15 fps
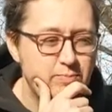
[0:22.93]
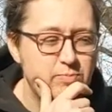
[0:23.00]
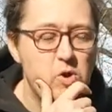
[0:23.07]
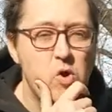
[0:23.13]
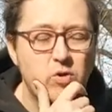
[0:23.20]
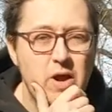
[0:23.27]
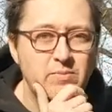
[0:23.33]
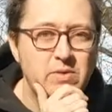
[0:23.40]

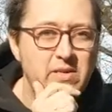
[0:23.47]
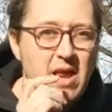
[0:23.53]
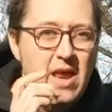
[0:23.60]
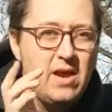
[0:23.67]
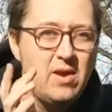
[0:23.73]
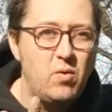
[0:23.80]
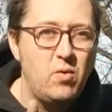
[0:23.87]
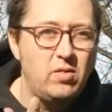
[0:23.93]
program
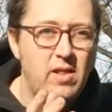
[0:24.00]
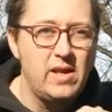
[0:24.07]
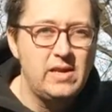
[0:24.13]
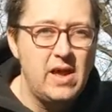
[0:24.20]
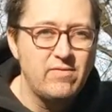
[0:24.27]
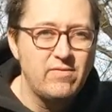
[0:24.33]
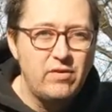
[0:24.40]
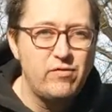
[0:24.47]
today,
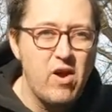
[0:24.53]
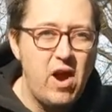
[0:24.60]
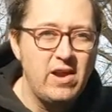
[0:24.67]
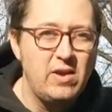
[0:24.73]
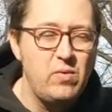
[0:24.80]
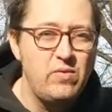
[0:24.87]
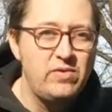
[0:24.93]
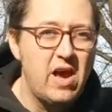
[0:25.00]
like every
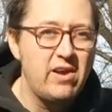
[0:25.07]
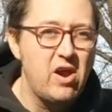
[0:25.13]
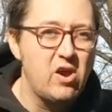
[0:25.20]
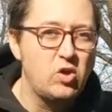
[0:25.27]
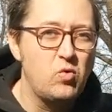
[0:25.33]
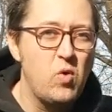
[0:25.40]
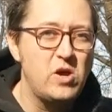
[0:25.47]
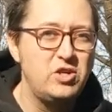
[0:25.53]
Friday, we've got
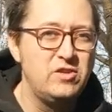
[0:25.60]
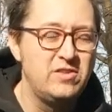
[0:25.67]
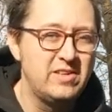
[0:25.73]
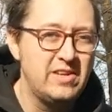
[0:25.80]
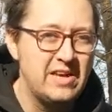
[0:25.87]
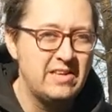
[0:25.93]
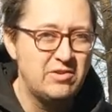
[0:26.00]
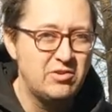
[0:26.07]
our
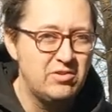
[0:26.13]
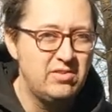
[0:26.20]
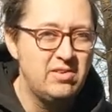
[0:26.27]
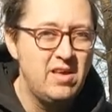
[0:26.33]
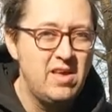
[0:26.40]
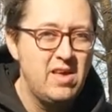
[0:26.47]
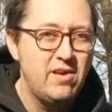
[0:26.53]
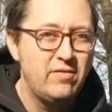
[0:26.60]
questions and
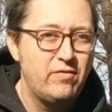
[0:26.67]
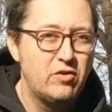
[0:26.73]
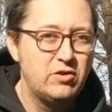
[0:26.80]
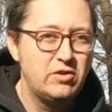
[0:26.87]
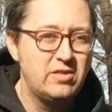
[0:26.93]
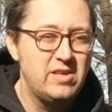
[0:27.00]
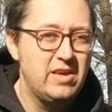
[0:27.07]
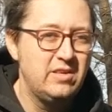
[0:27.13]
answers
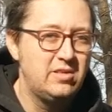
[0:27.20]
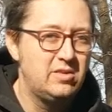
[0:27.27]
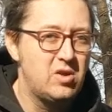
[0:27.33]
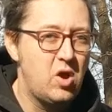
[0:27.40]
first thing.